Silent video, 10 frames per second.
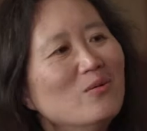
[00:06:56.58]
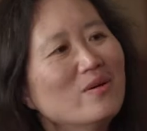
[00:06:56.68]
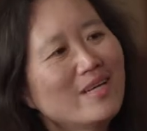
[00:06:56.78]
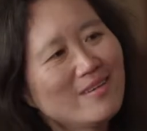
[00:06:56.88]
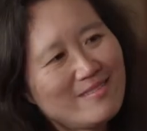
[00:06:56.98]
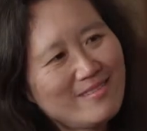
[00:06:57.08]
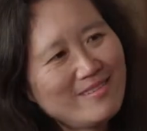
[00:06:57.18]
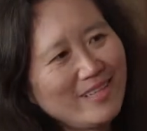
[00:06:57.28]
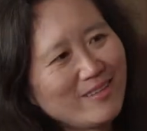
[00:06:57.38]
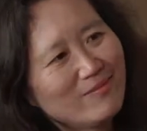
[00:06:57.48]
Well, here's the
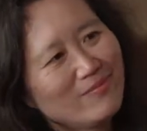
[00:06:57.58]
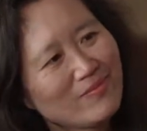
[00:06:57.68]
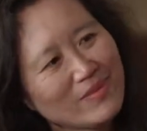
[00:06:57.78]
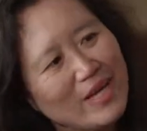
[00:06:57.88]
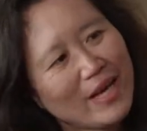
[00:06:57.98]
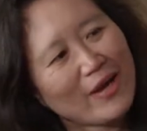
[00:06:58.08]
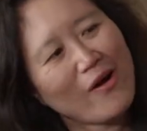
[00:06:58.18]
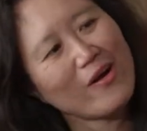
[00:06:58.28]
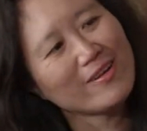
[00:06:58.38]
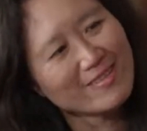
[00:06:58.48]
deal, okay?
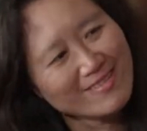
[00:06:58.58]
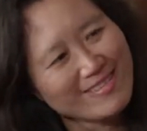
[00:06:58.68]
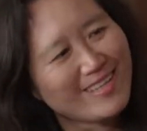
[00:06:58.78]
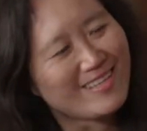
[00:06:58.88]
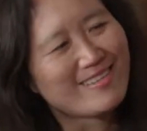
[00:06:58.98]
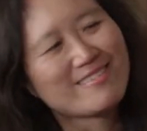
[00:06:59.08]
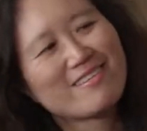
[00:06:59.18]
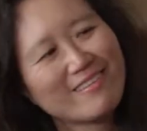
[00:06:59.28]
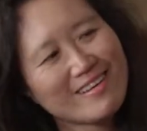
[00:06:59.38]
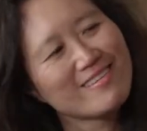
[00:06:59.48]
Heart disease is the
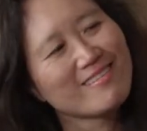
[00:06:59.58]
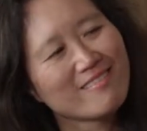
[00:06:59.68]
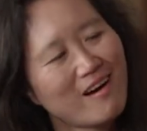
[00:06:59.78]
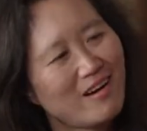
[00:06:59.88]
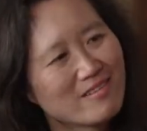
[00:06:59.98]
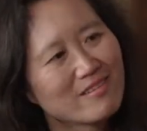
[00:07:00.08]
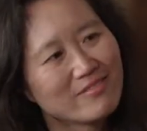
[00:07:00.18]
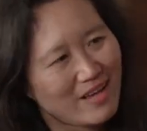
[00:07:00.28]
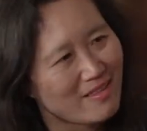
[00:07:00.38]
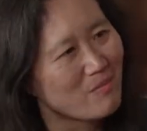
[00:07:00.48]
leading cause of
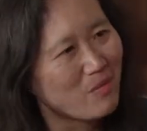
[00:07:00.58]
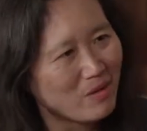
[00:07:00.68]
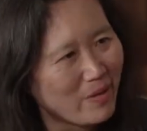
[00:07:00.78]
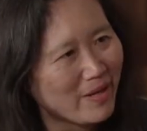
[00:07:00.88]
death among